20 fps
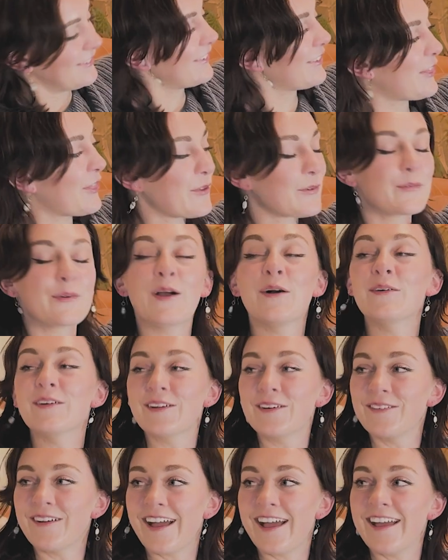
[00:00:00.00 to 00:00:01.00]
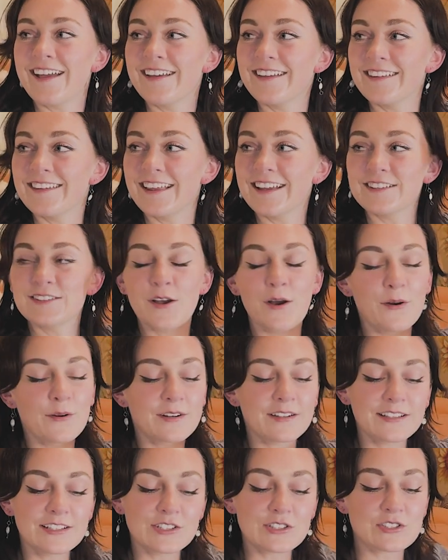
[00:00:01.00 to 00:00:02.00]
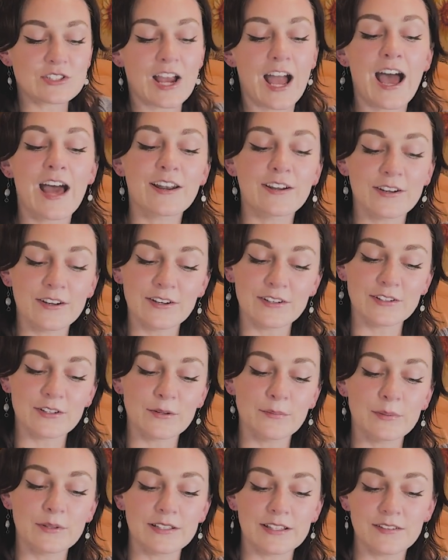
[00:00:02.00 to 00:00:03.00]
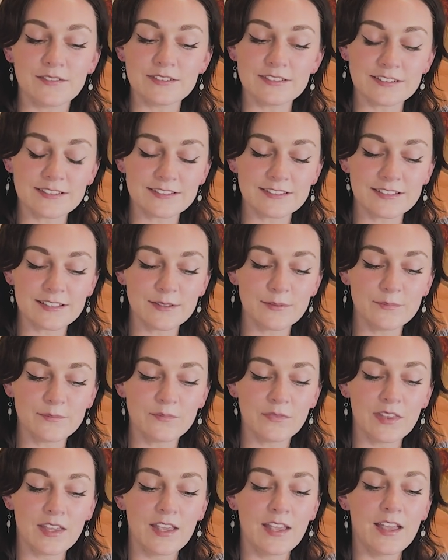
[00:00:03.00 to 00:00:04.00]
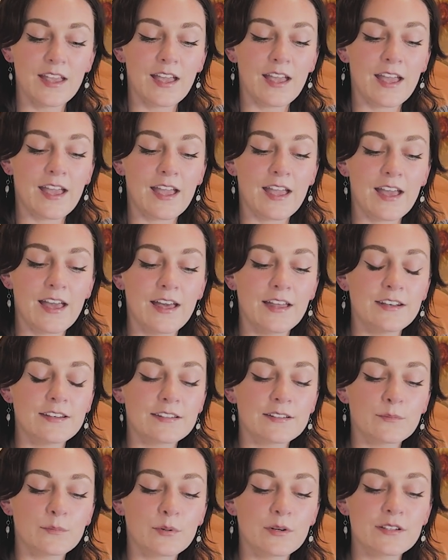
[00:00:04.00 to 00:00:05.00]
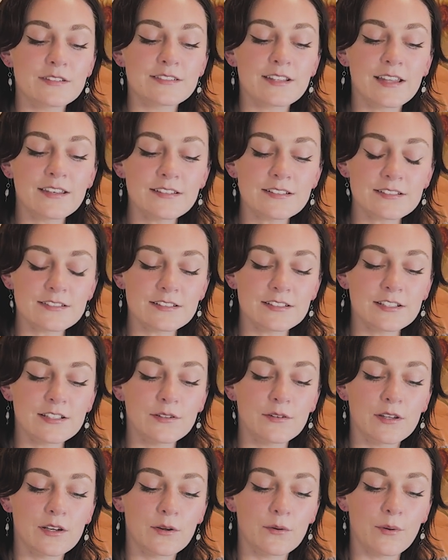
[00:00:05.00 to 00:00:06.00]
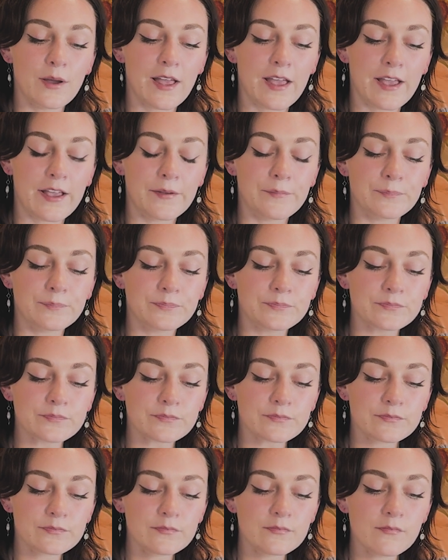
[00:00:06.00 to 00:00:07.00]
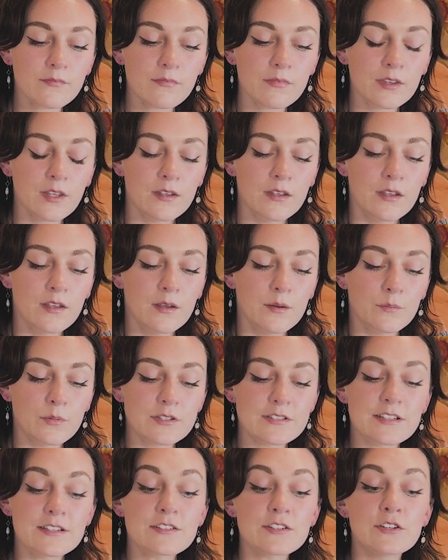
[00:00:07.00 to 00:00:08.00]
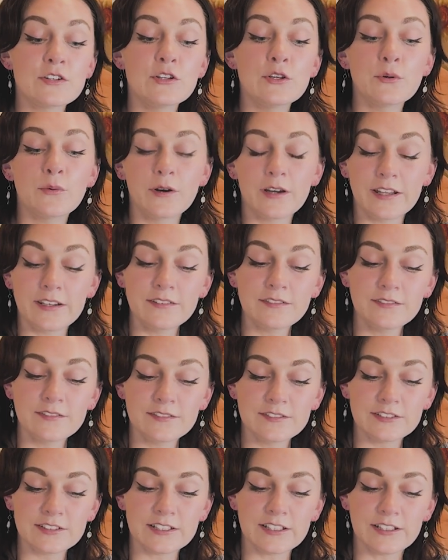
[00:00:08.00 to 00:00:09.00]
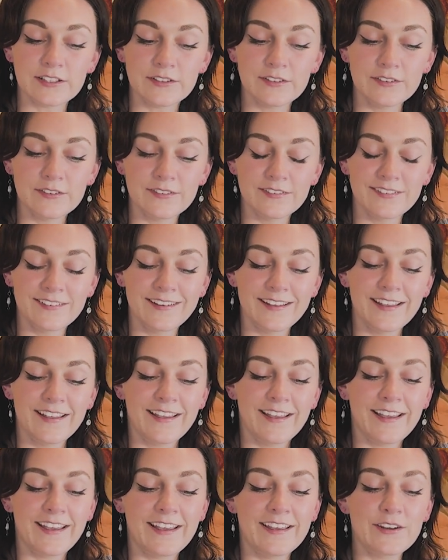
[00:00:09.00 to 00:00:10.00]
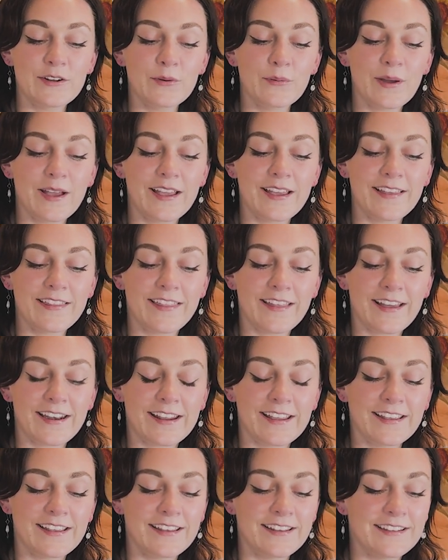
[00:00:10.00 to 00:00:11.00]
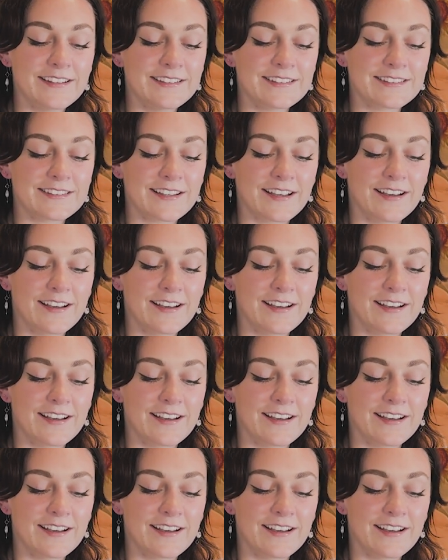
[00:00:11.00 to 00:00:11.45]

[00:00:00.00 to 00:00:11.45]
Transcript: throw it away, like totally shatter your belief system and present it to you in a way, present a new one to you in a way that is